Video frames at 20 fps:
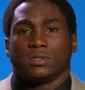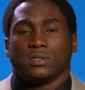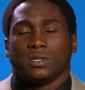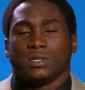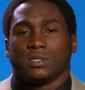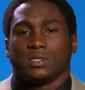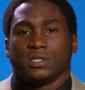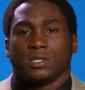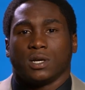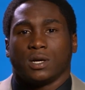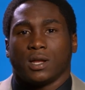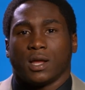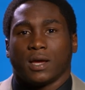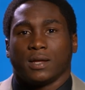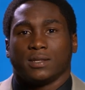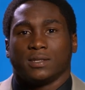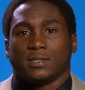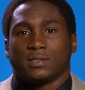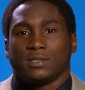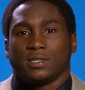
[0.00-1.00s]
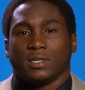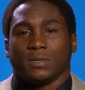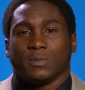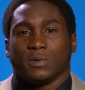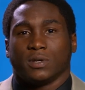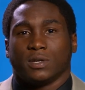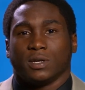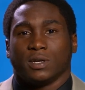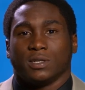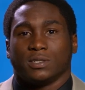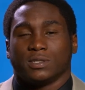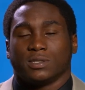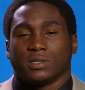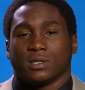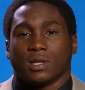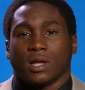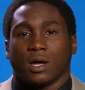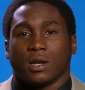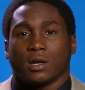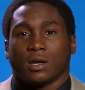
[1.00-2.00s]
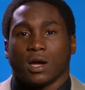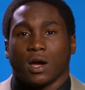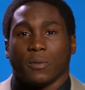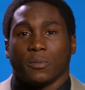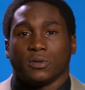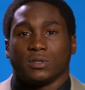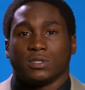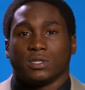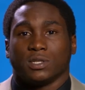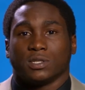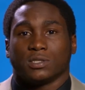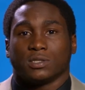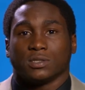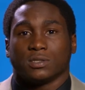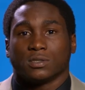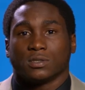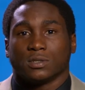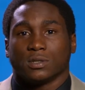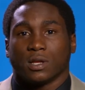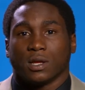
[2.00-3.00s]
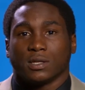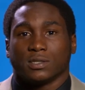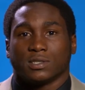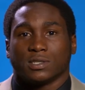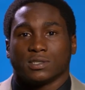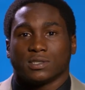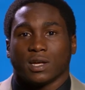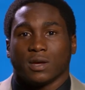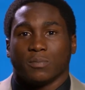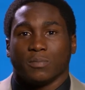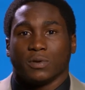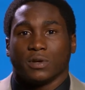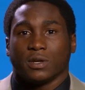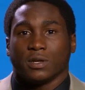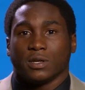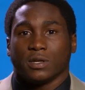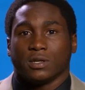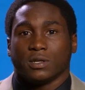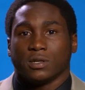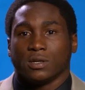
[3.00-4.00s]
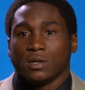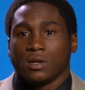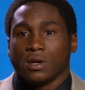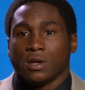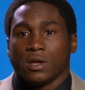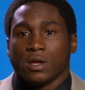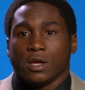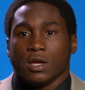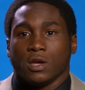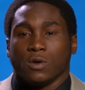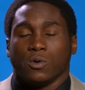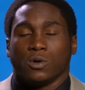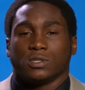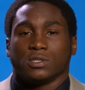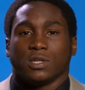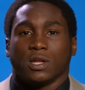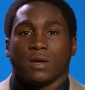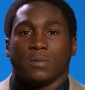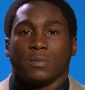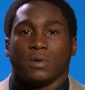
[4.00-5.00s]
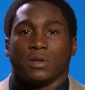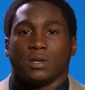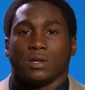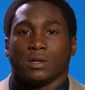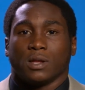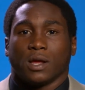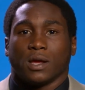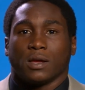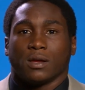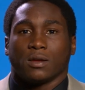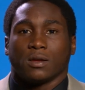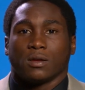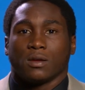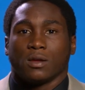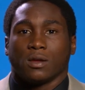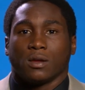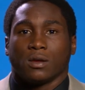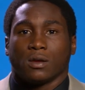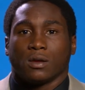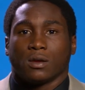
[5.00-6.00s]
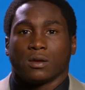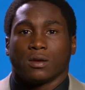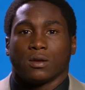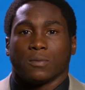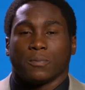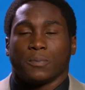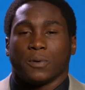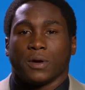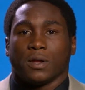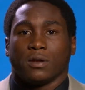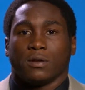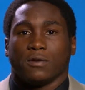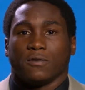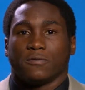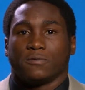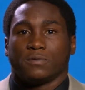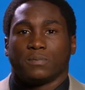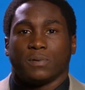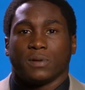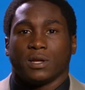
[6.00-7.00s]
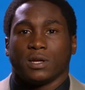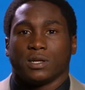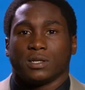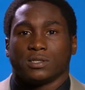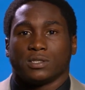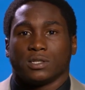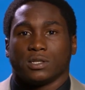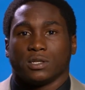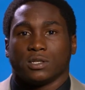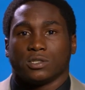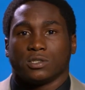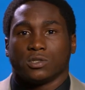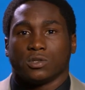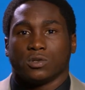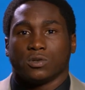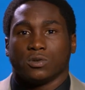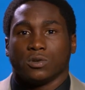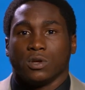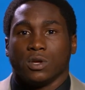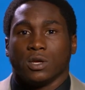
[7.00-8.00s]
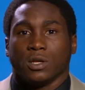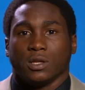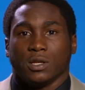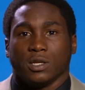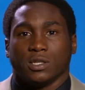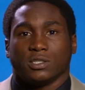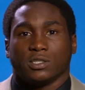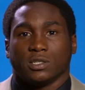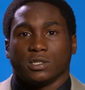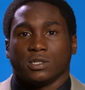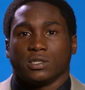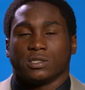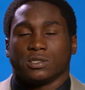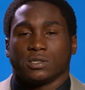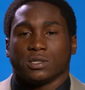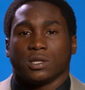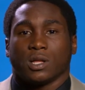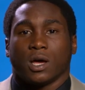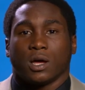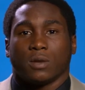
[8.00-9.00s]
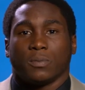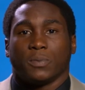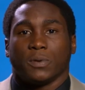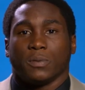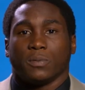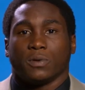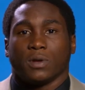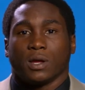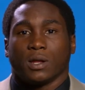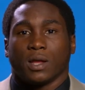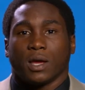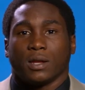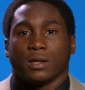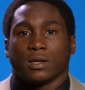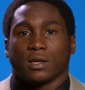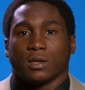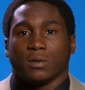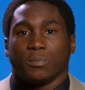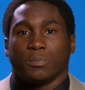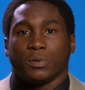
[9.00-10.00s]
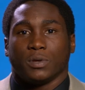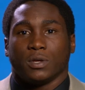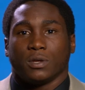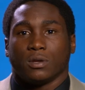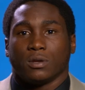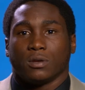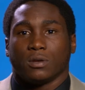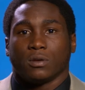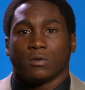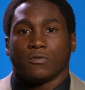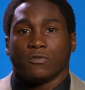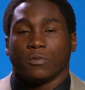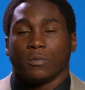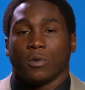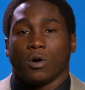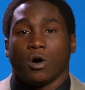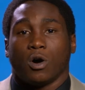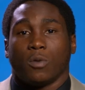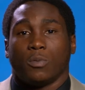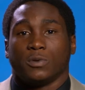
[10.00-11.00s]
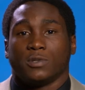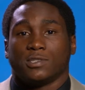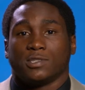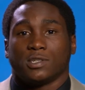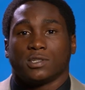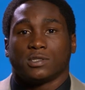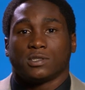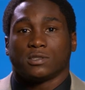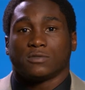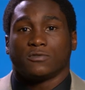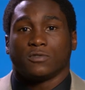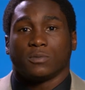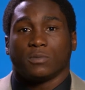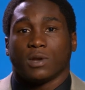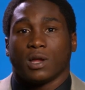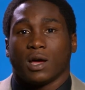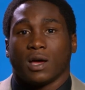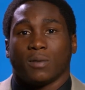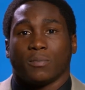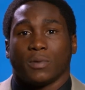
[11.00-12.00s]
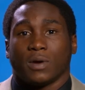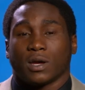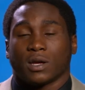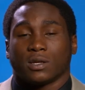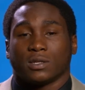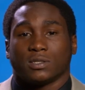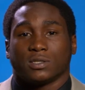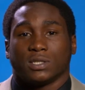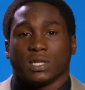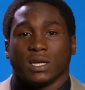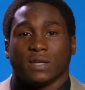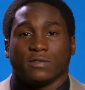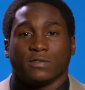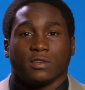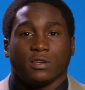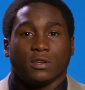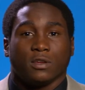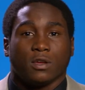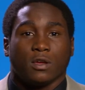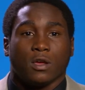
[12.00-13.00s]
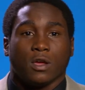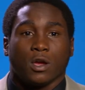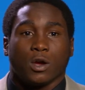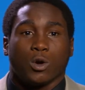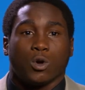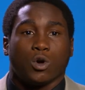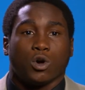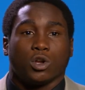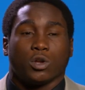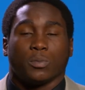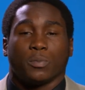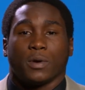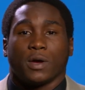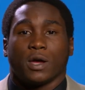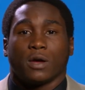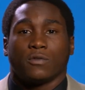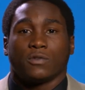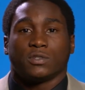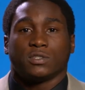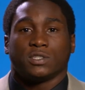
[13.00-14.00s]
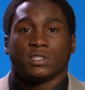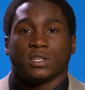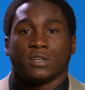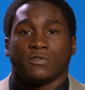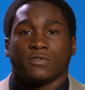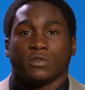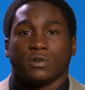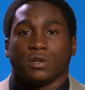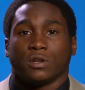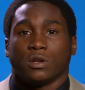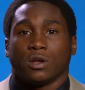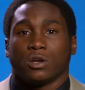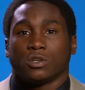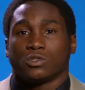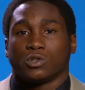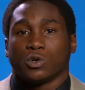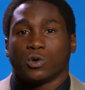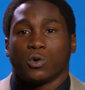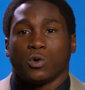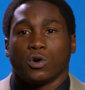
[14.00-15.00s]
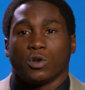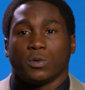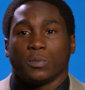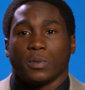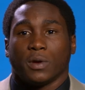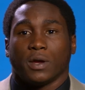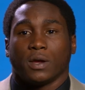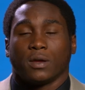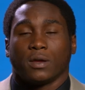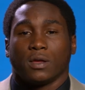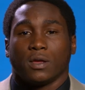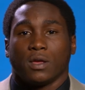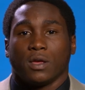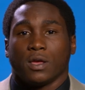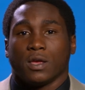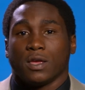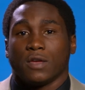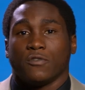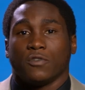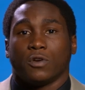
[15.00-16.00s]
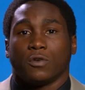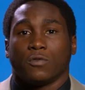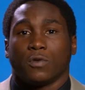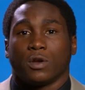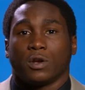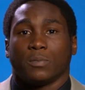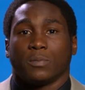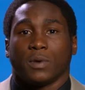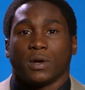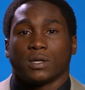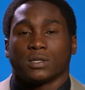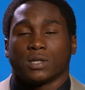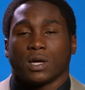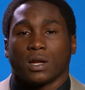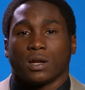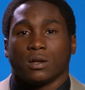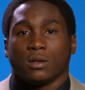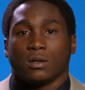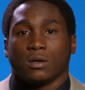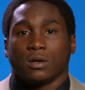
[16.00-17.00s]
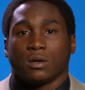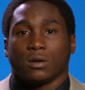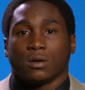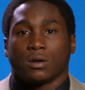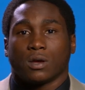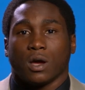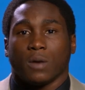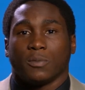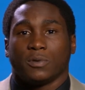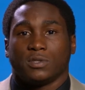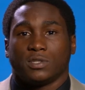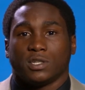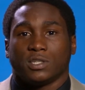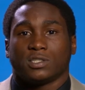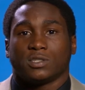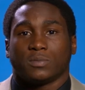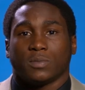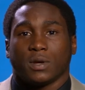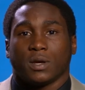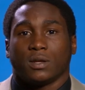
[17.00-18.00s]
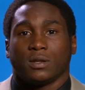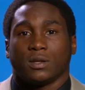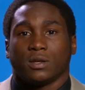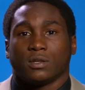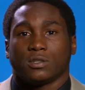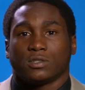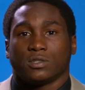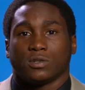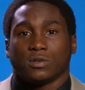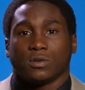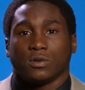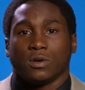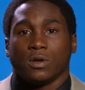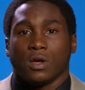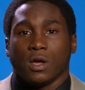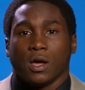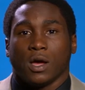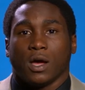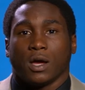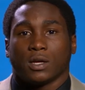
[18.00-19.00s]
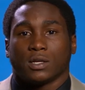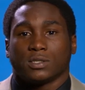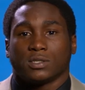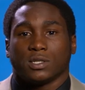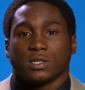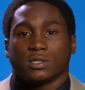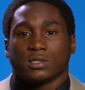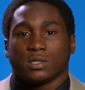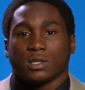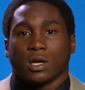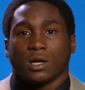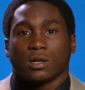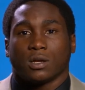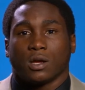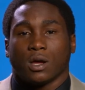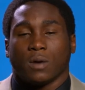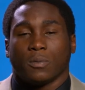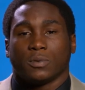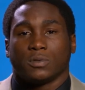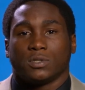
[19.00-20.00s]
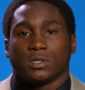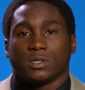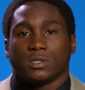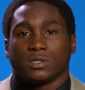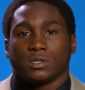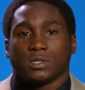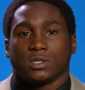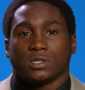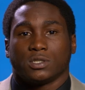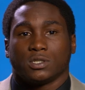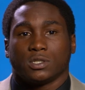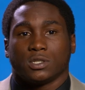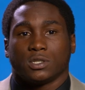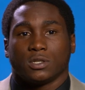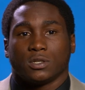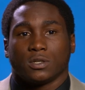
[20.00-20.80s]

This year I like this team because it's a lot of competition. Like, since I've been here, it wasn't that many, like, competitive players here, so this year there's a lot of people that like to compete from all positions, from linebacker, safety, cornerback, receiver, and also quarterback. Even a running back got a little competition back there, so I can say it's a lot of competition this year.